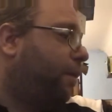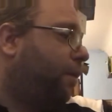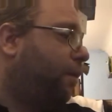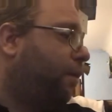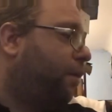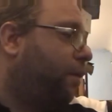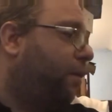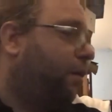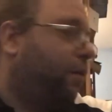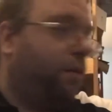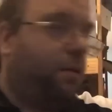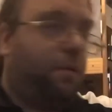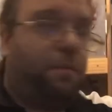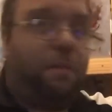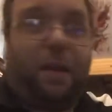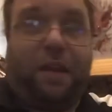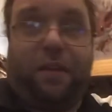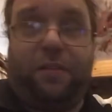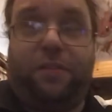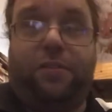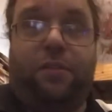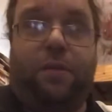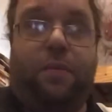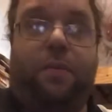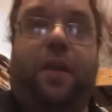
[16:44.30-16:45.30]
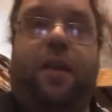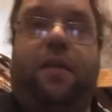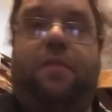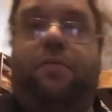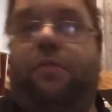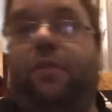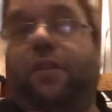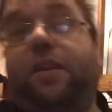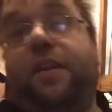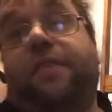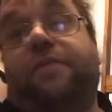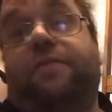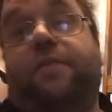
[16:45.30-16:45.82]
And some games will
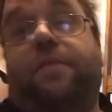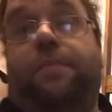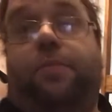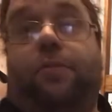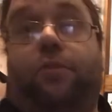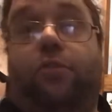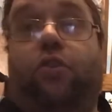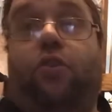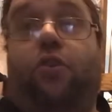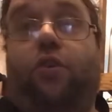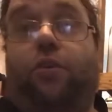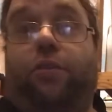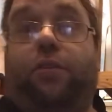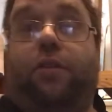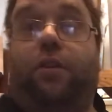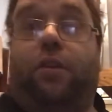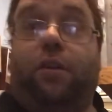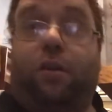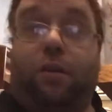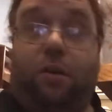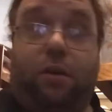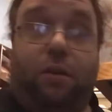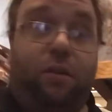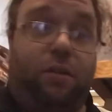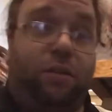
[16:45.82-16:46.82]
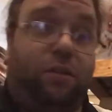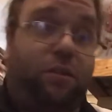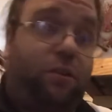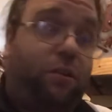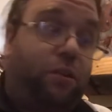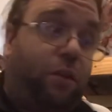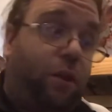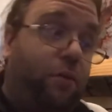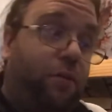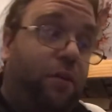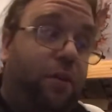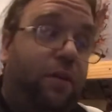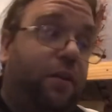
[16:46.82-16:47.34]
even put other
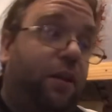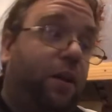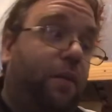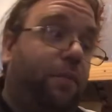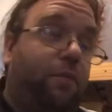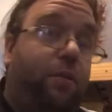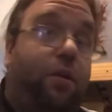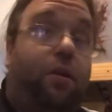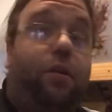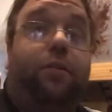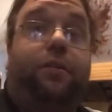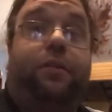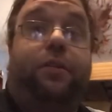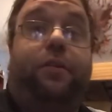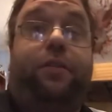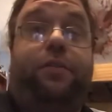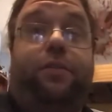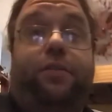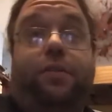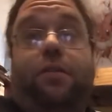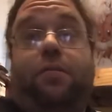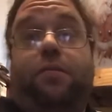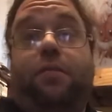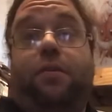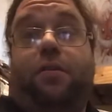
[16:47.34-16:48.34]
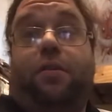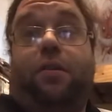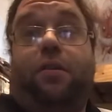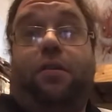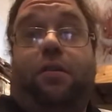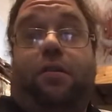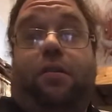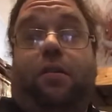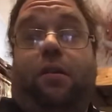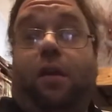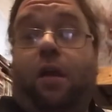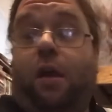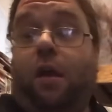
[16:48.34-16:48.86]
tokens onto the scenario
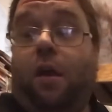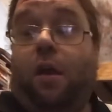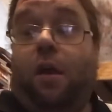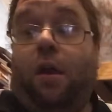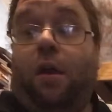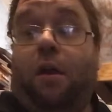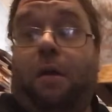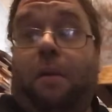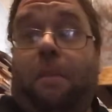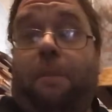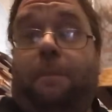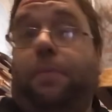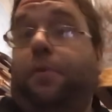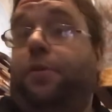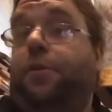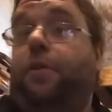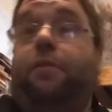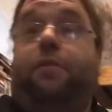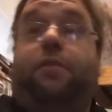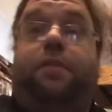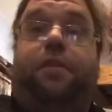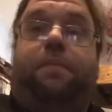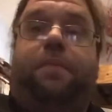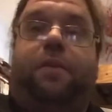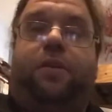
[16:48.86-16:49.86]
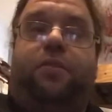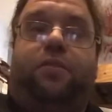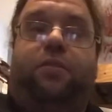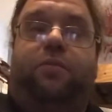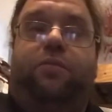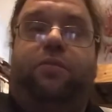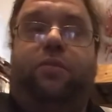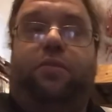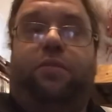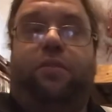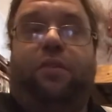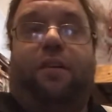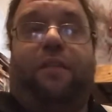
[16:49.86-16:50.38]
card, but those special
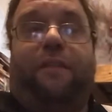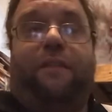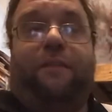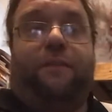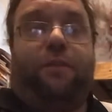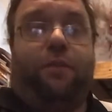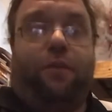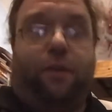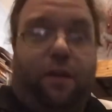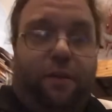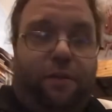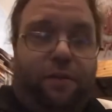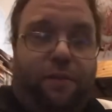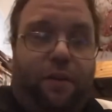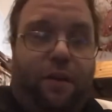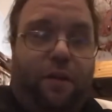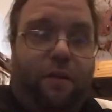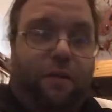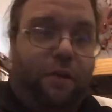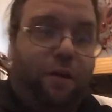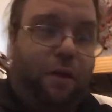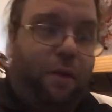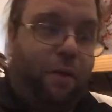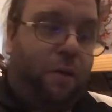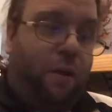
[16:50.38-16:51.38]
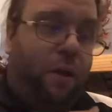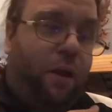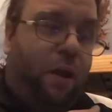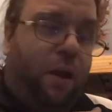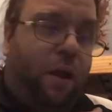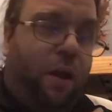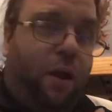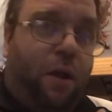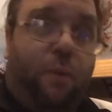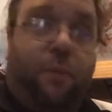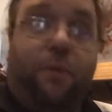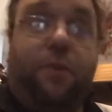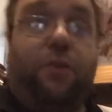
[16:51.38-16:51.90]
rules for that scenario,
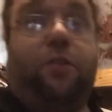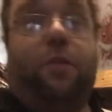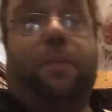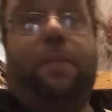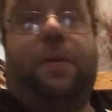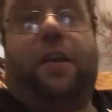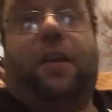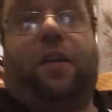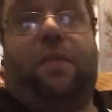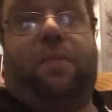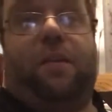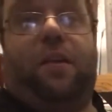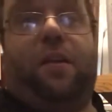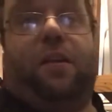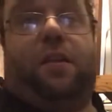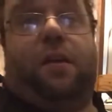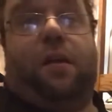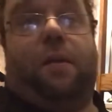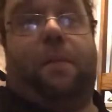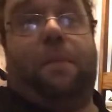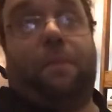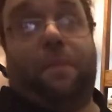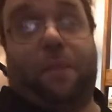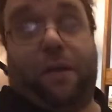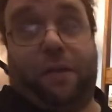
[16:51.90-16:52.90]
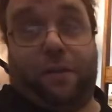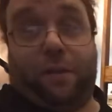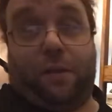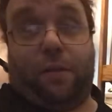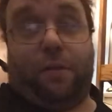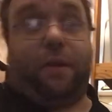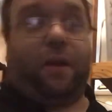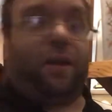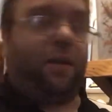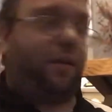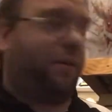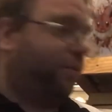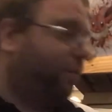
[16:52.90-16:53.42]
which will be explained by the
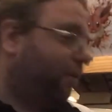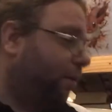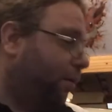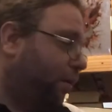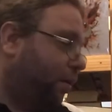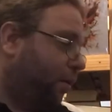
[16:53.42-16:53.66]
codex.